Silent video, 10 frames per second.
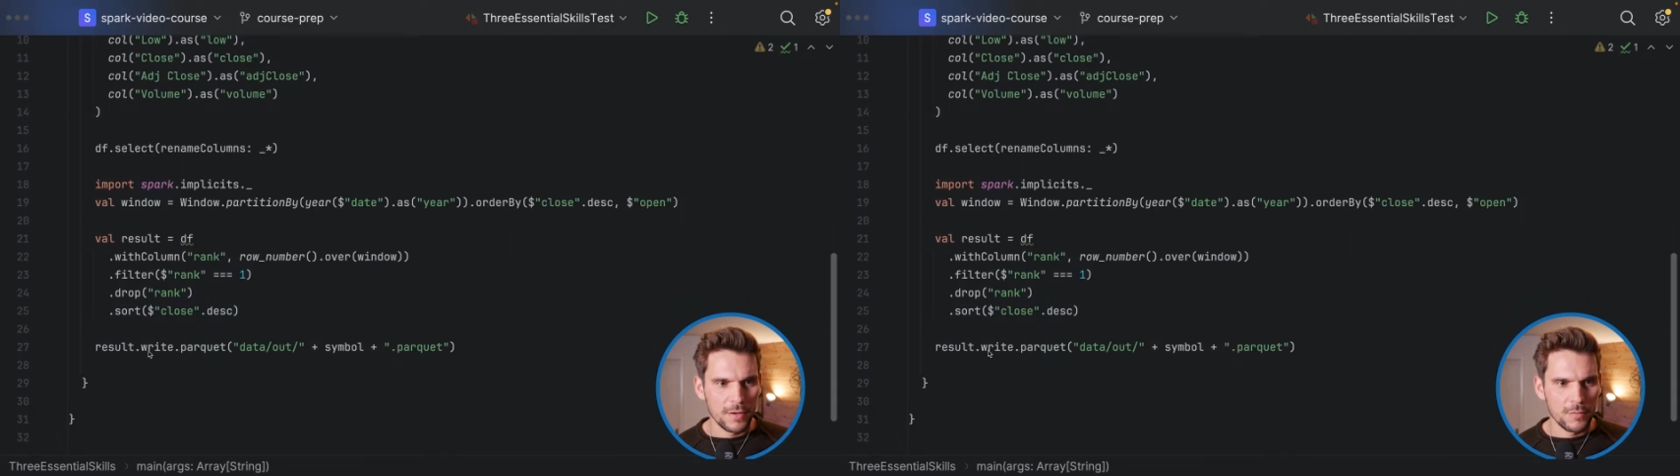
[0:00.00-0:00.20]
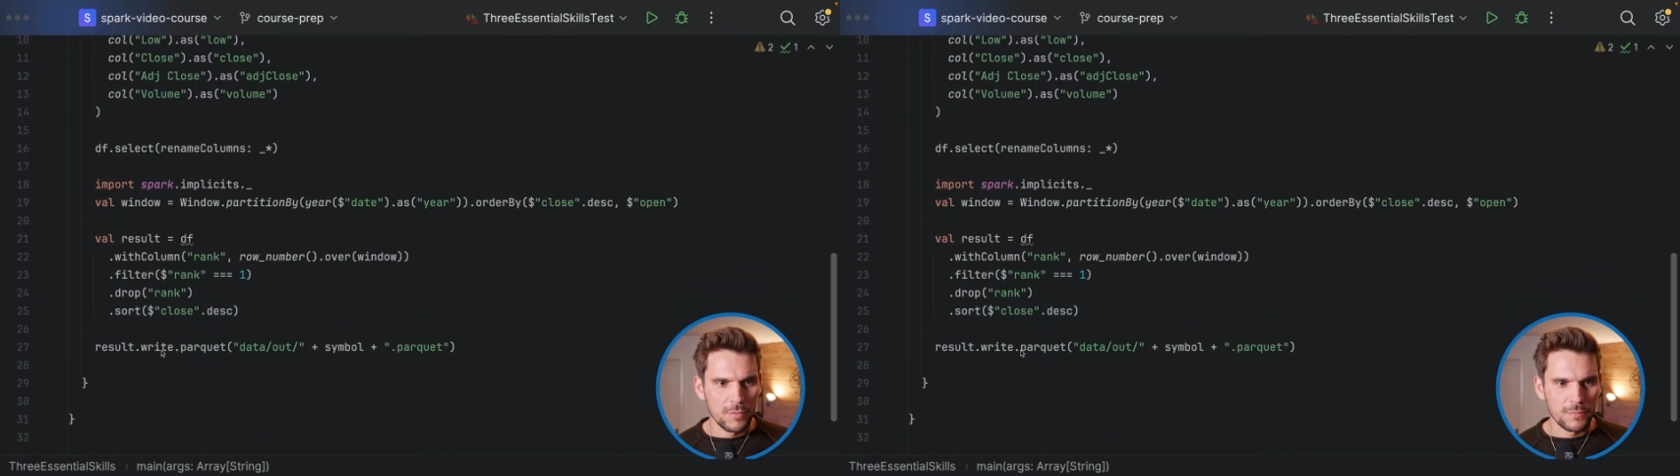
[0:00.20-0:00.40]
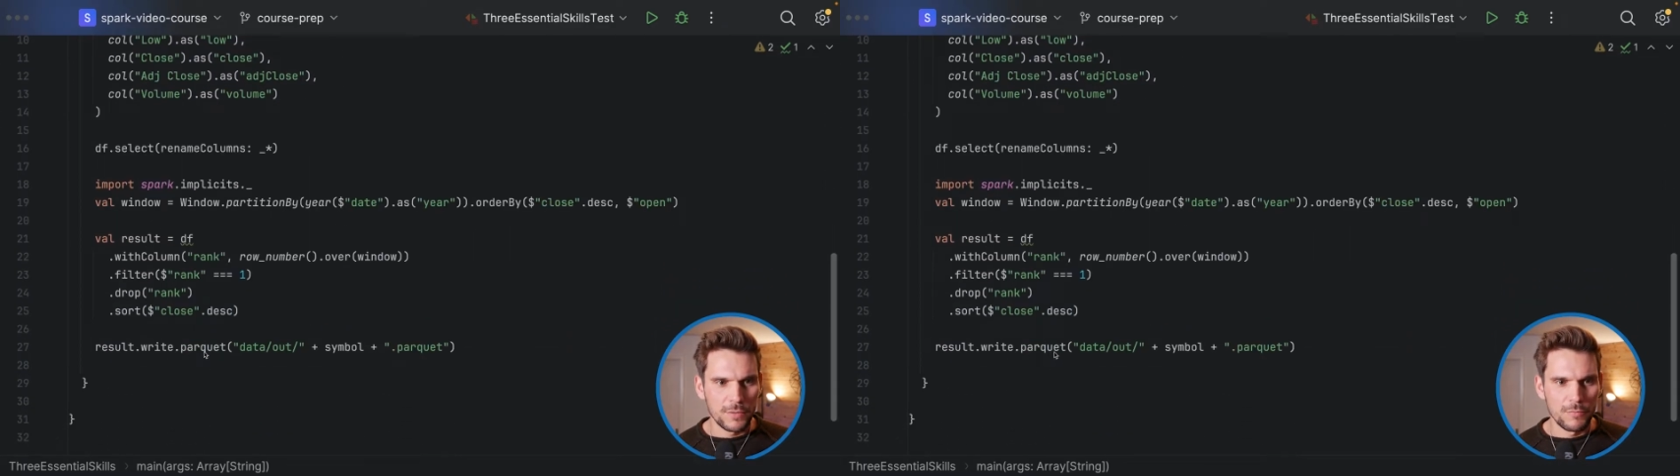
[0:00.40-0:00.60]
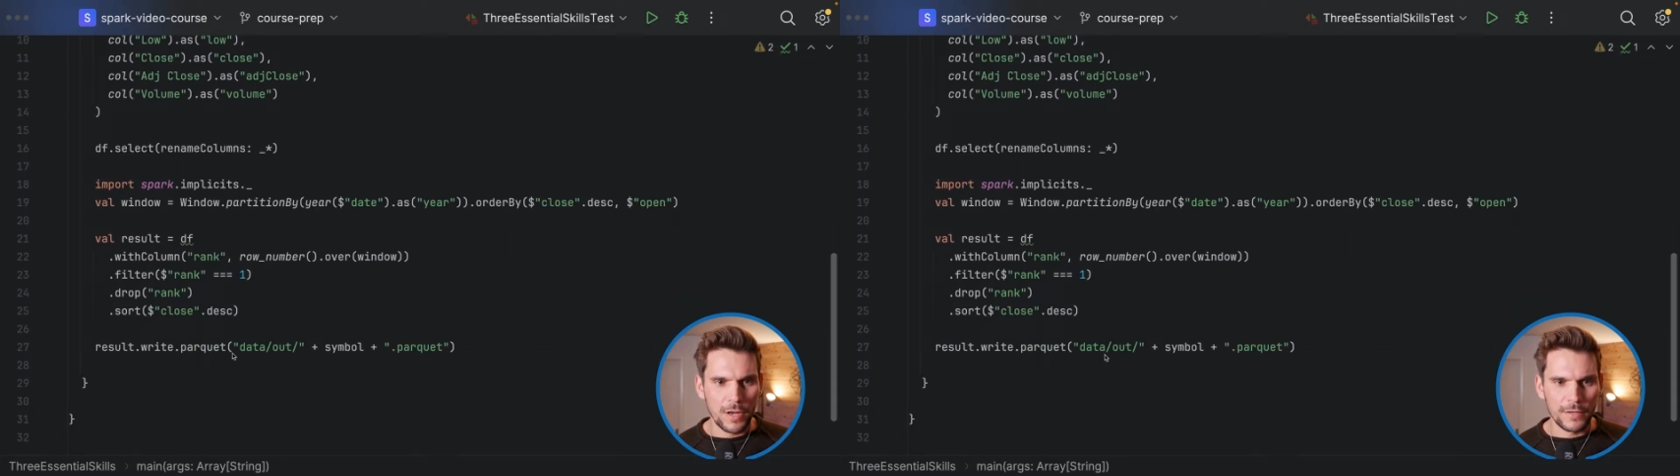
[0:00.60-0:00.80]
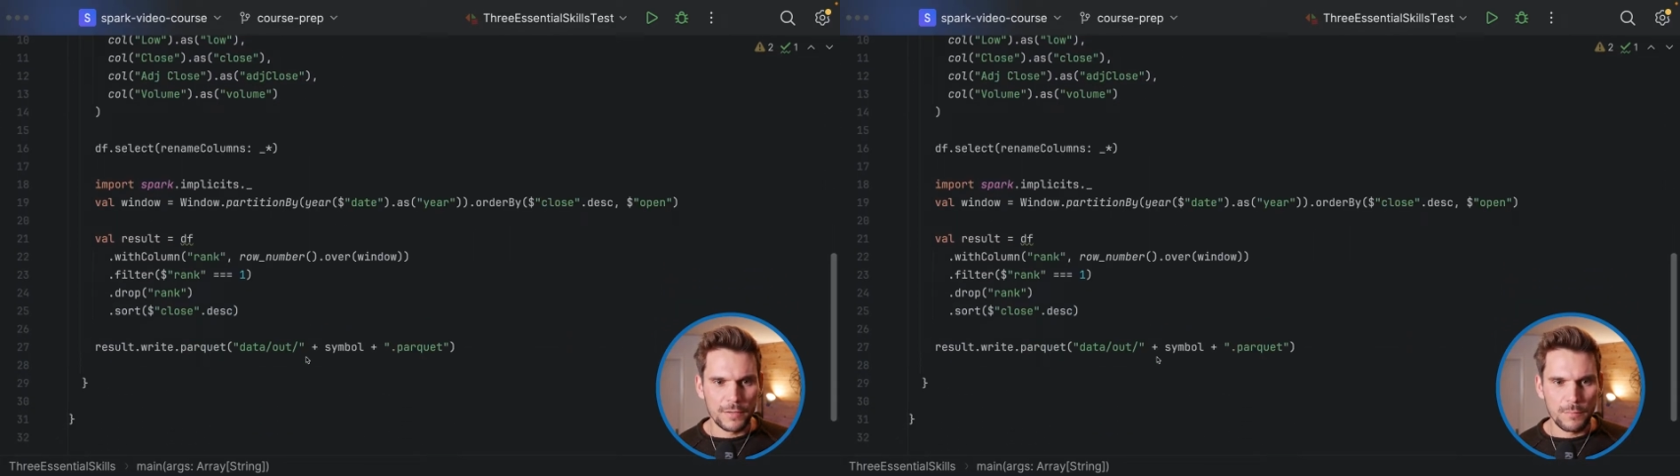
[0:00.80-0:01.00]
when we
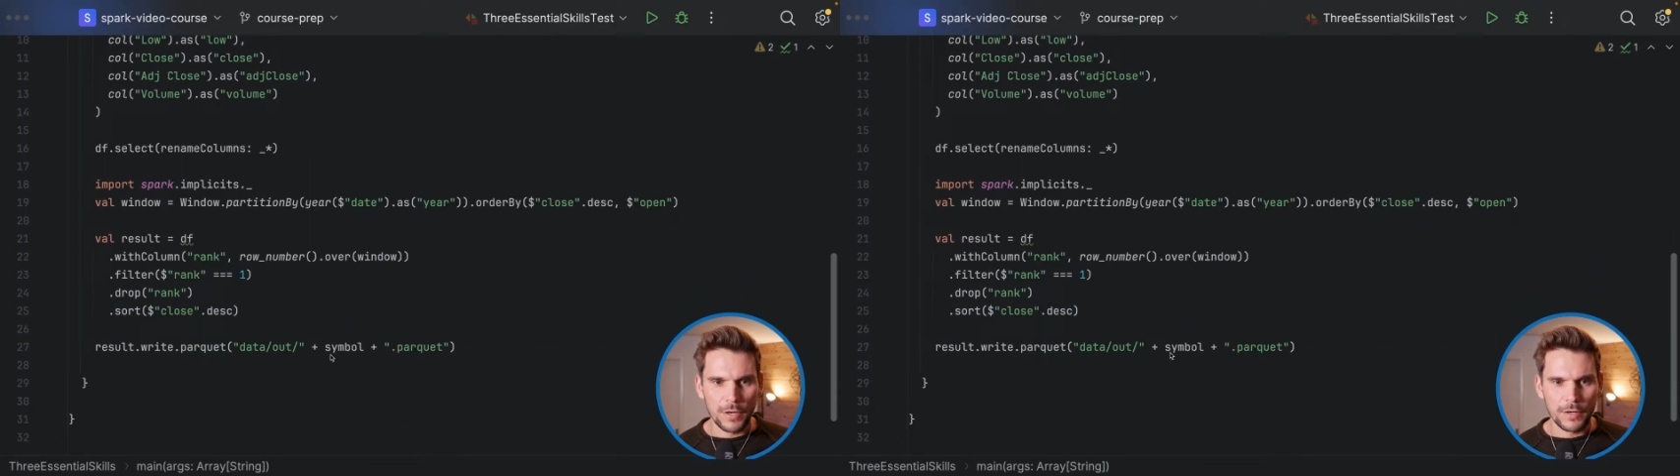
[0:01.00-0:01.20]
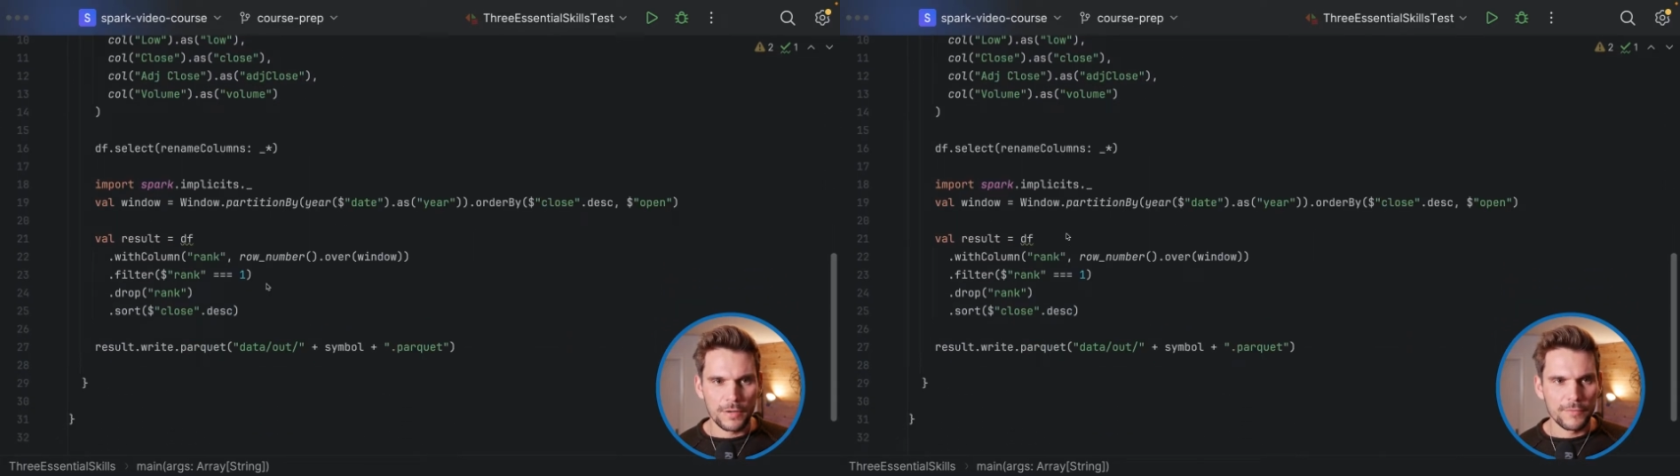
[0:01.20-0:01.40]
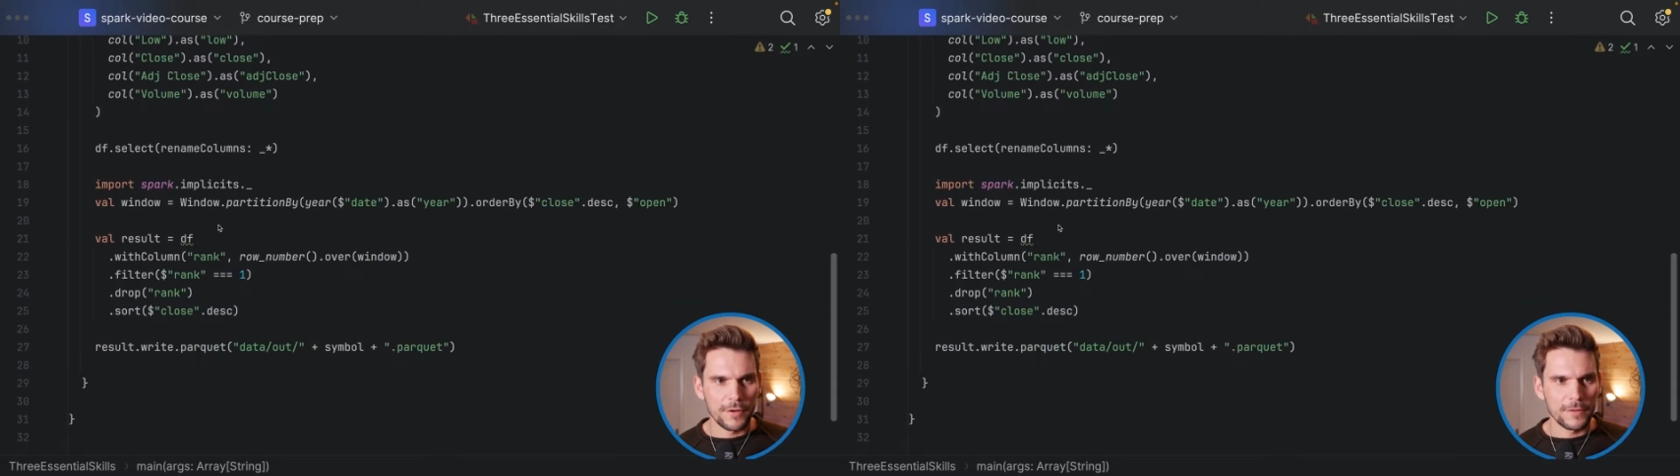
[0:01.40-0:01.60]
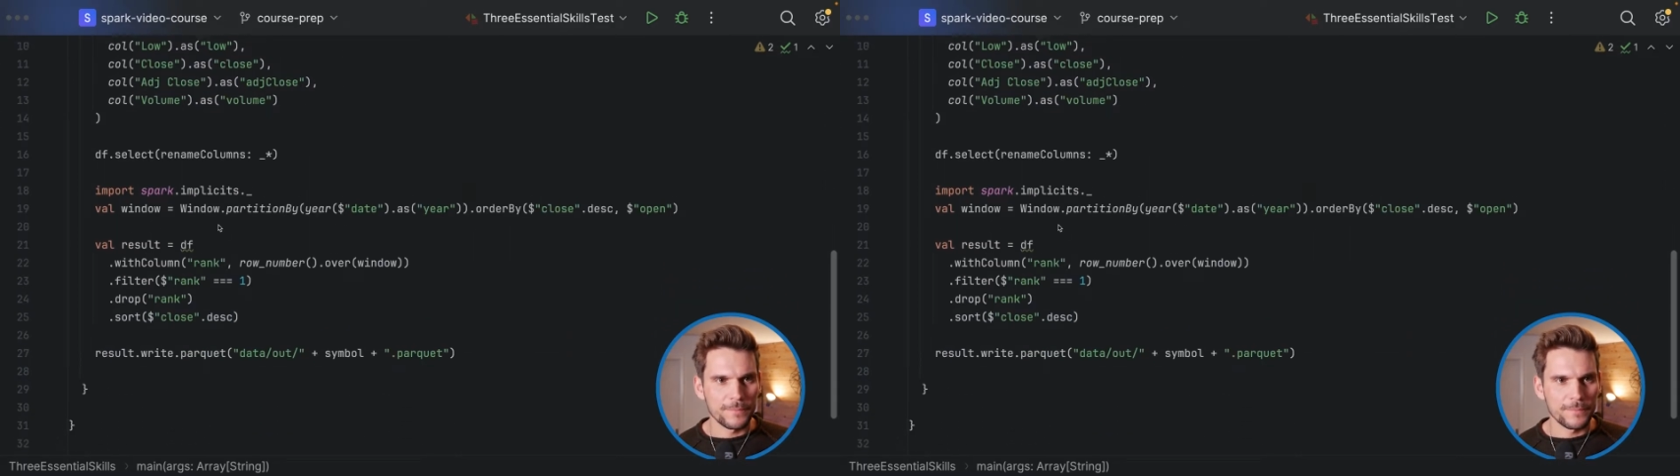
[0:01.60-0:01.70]
write the Parquet file.